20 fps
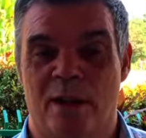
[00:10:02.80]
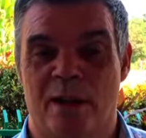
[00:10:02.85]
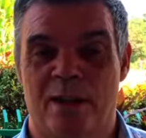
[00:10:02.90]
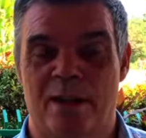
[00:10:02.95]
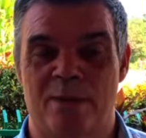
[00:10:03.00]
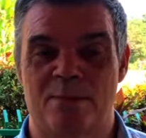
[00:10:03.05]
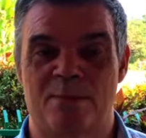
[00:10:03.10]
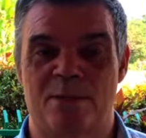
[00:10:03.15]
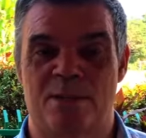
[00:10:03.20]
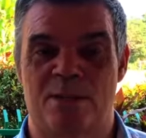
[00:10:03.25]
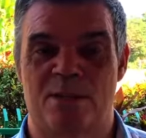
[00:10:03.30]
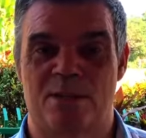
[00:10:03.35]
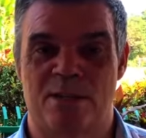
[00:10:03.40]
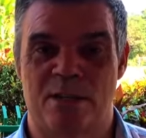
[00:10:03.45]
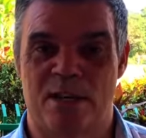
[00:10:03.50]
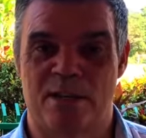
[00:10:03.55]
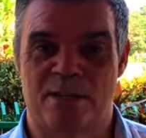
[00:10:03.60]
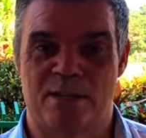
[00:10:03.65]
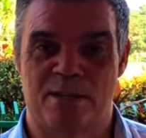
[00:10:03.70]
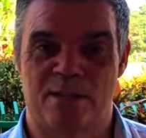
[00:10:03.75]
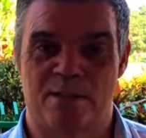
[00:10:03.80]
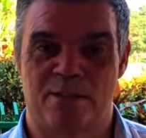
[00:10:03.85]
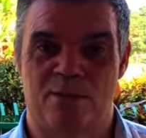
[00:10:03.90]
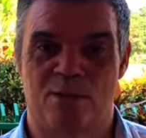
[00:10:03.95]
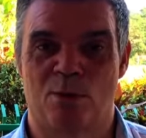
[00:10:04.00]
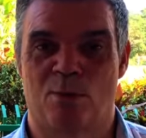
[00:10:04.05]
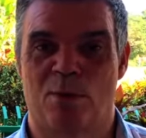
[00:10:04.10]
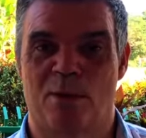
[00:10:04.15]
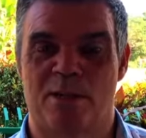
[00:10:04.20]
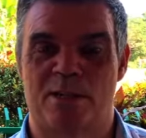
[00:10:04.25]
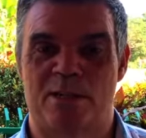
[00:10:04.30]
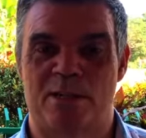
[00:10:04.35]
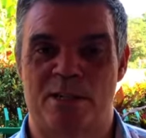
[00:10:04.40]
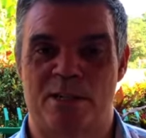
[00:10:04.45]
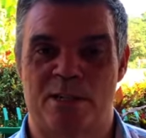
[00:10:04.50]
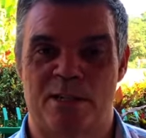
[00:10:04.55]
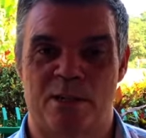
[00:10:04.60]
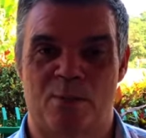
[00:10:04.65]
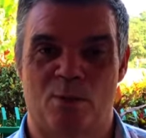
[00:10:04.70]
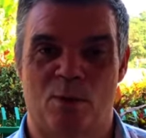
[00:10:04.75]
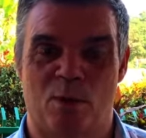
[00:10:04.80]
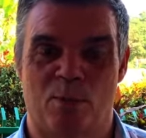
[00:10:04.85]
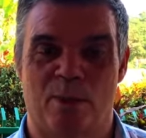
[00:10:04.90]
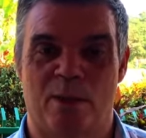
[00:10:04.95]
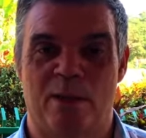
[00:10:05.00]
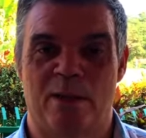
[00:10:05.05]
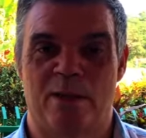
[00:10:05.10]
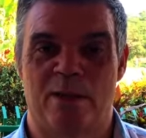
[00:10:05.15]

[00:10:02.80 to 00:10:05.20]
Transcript: like I'm suggesting, double the system up,